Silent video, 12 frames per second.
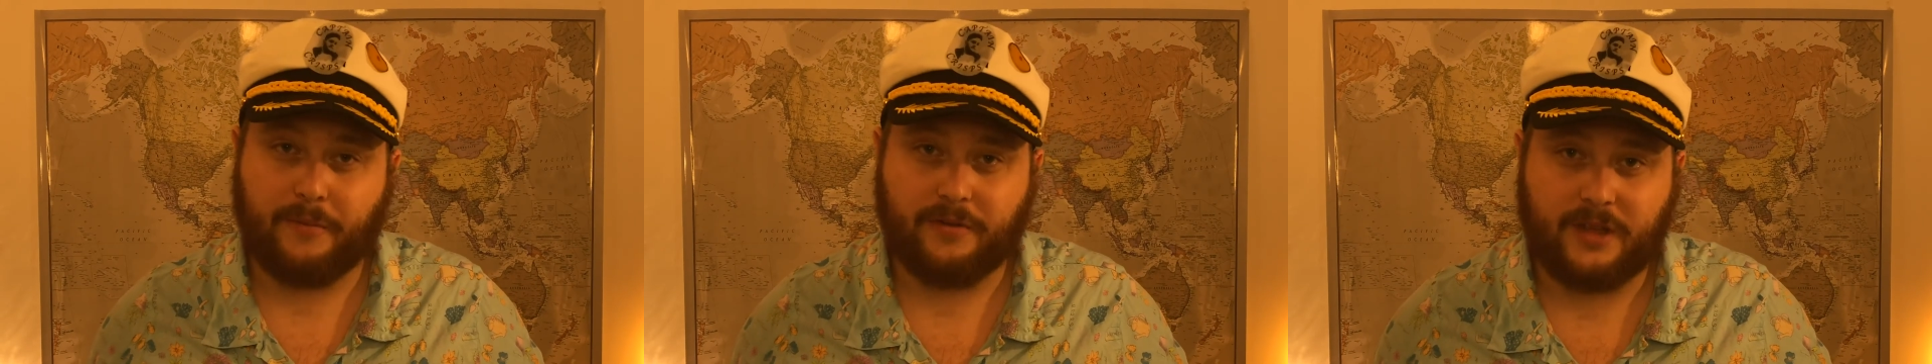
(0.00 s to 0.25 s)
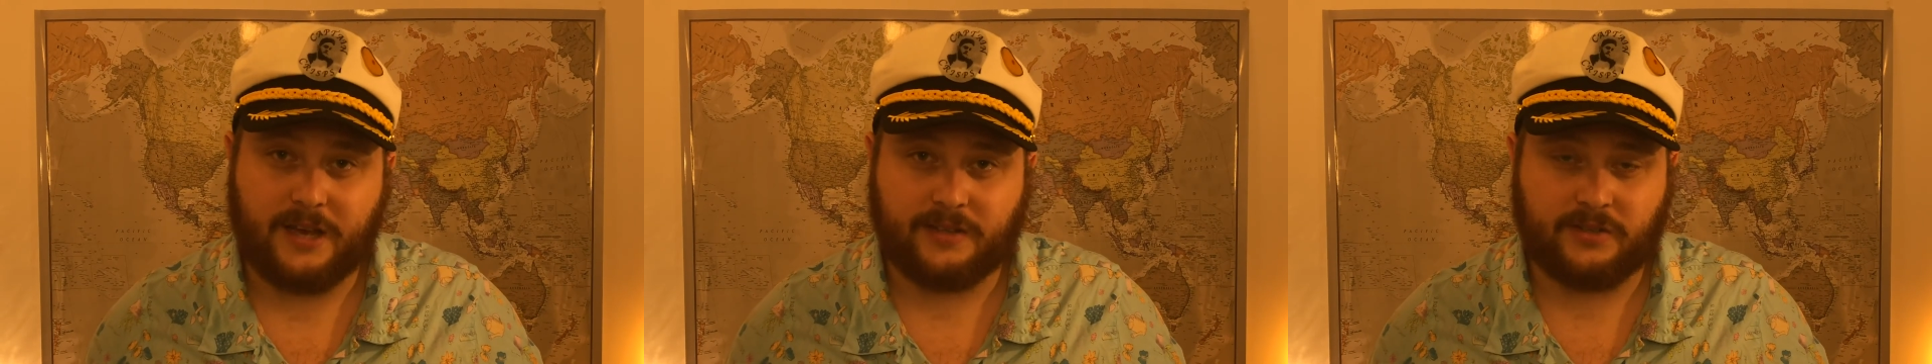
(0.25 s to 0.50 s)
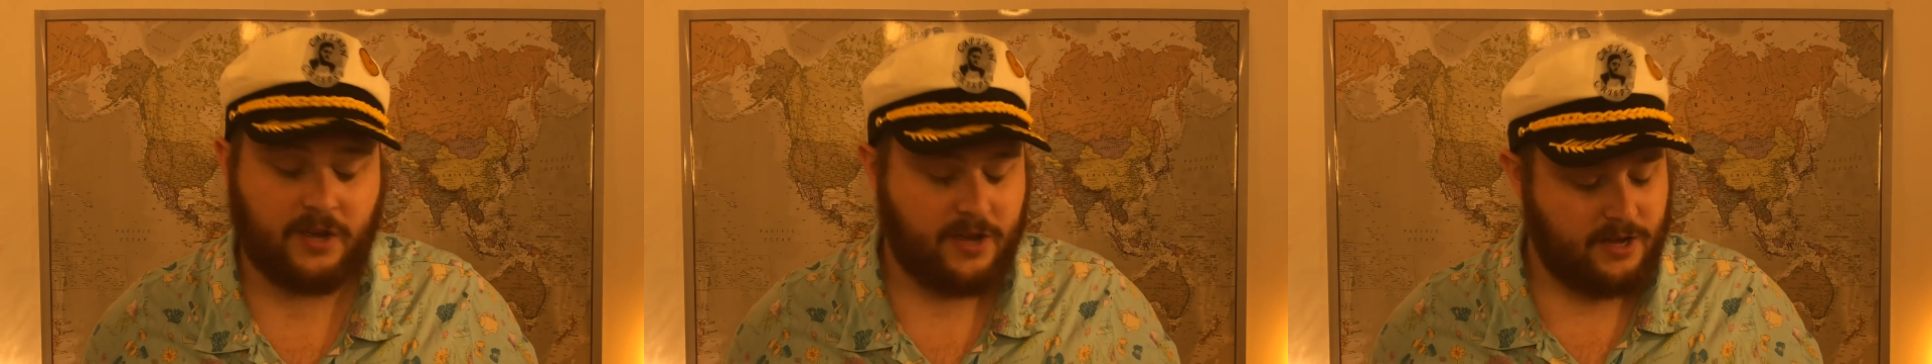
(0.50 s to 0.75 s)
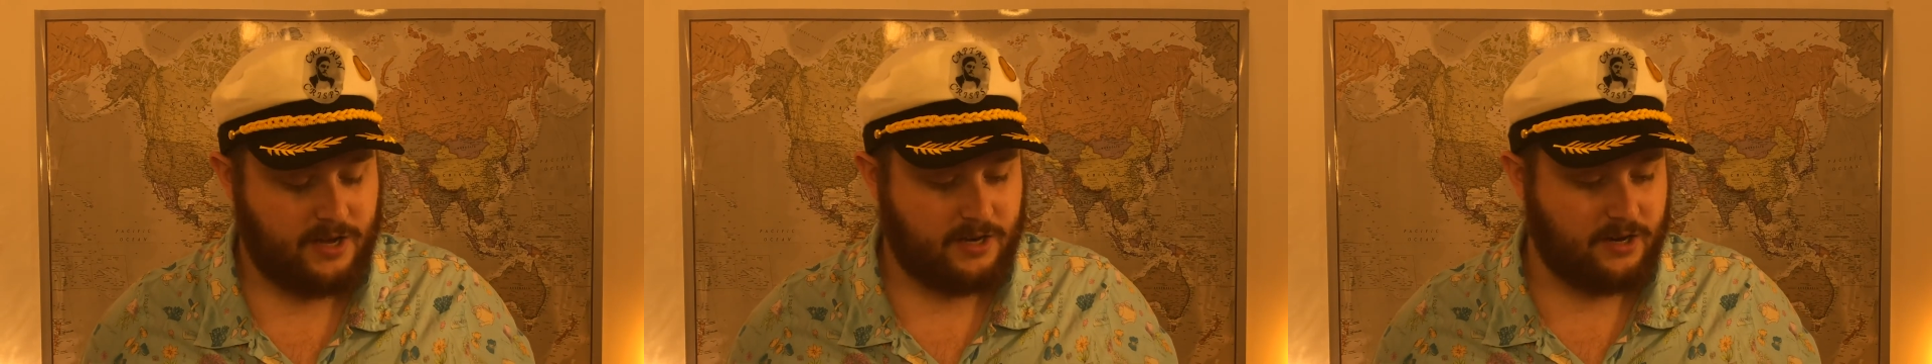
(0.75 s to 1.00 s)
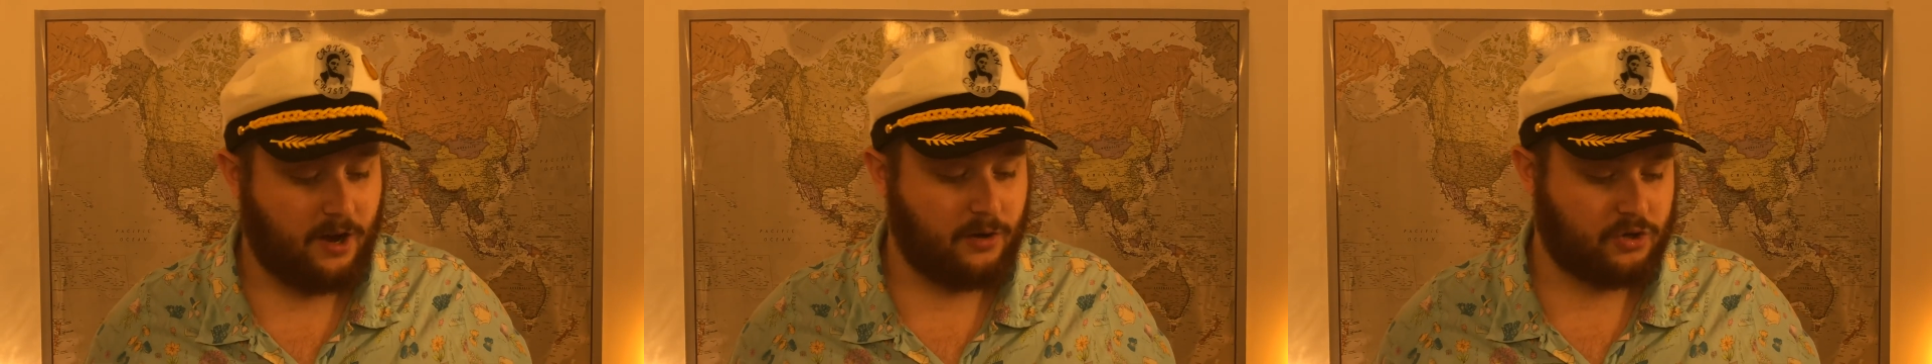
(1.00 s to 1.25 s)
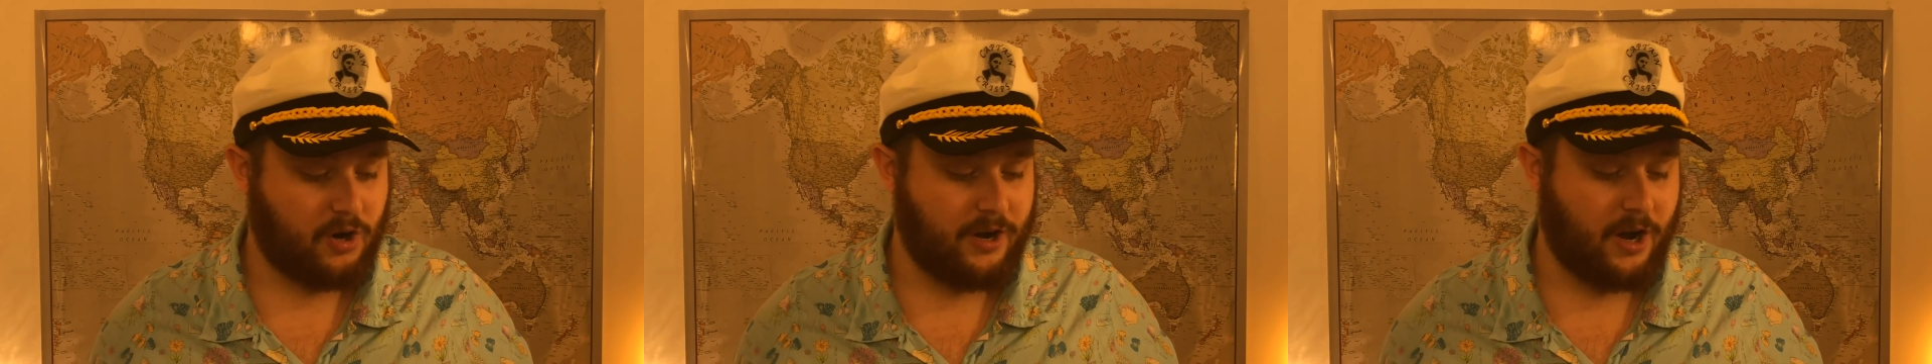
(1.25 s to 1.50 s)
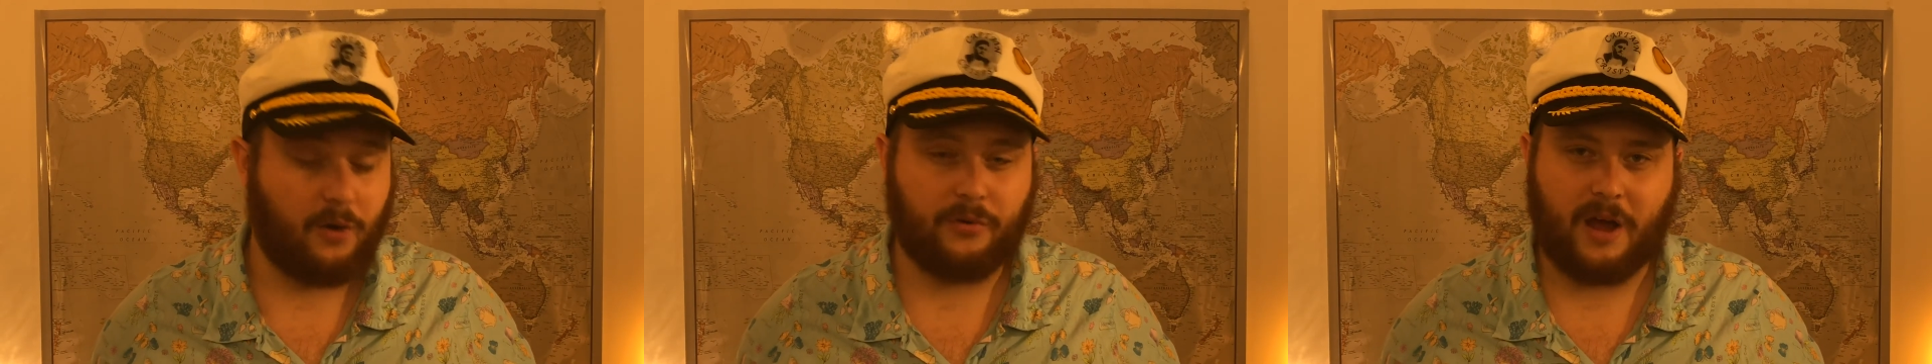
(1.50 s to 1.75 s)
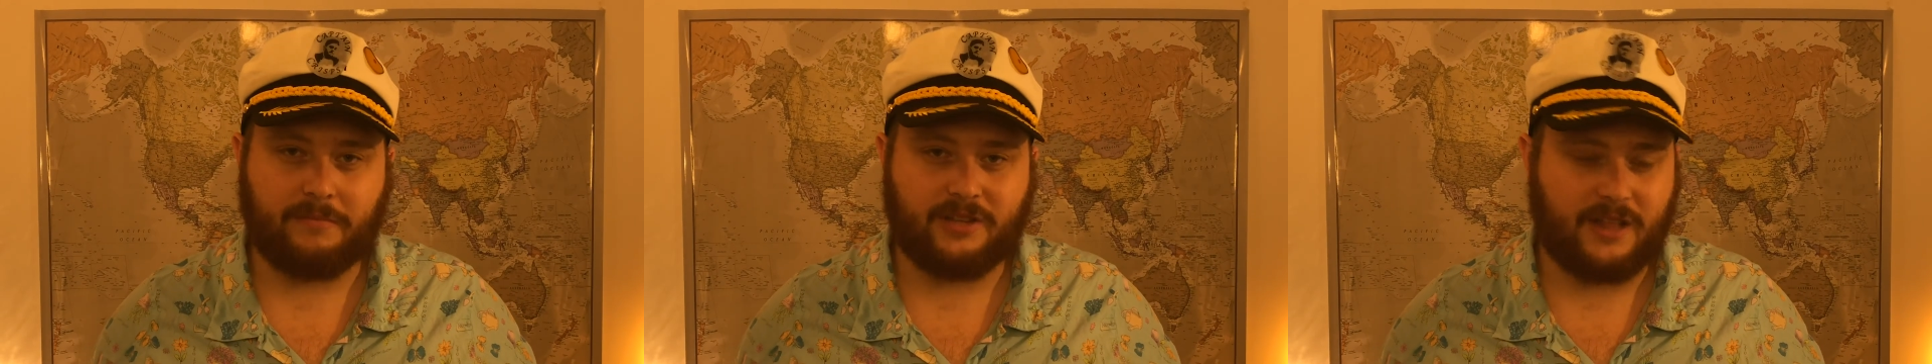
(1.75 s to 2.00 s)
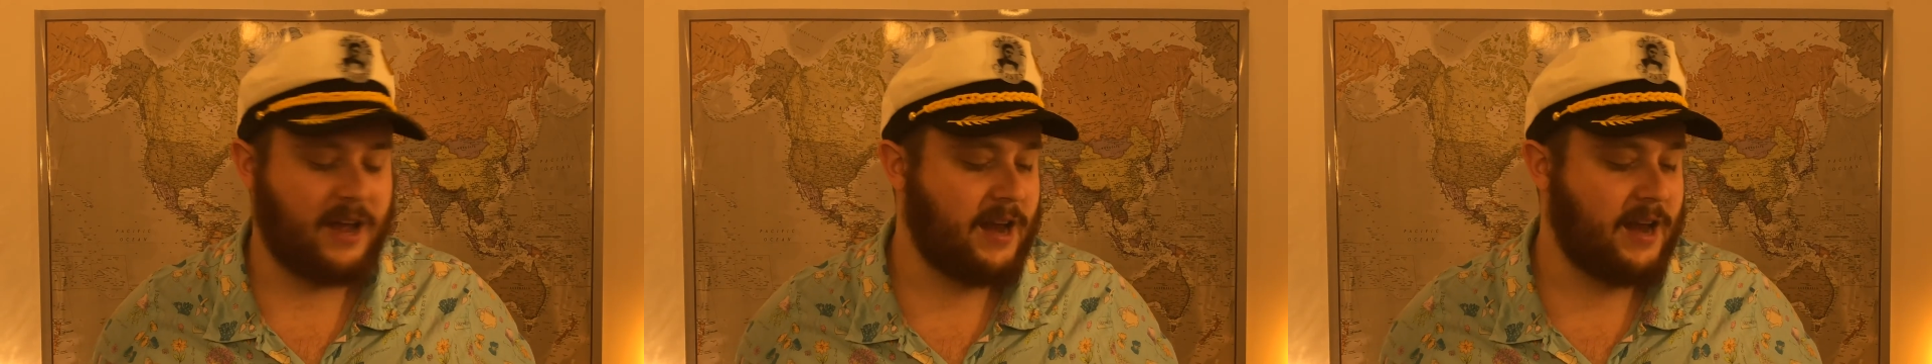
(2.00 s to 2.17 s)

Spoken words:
with this and trying to hold up to their